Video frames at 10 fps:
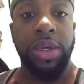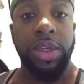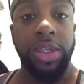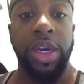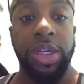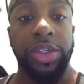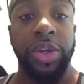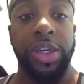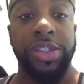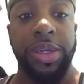You under, you
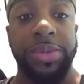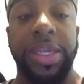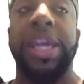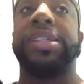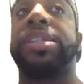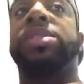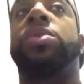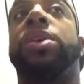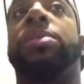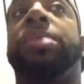understand what I'm saying? Is this
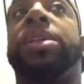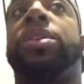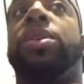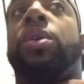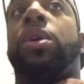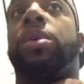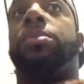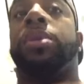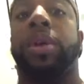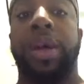going to be the norm
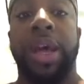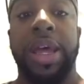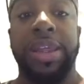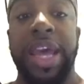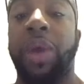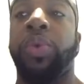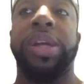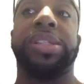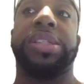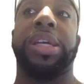that we
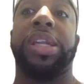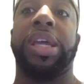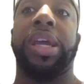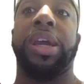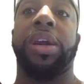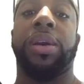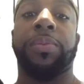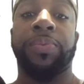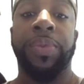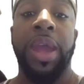sit here
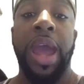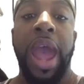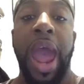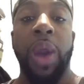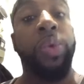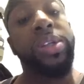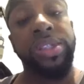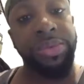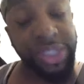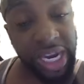and we
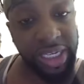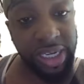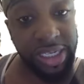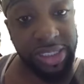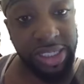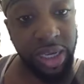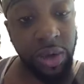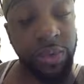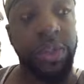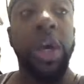subject
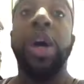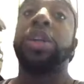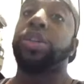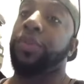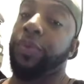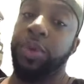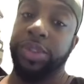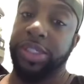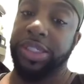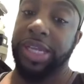ourselves to
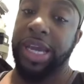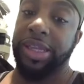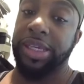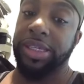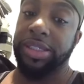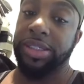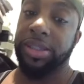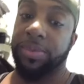foolishness like this?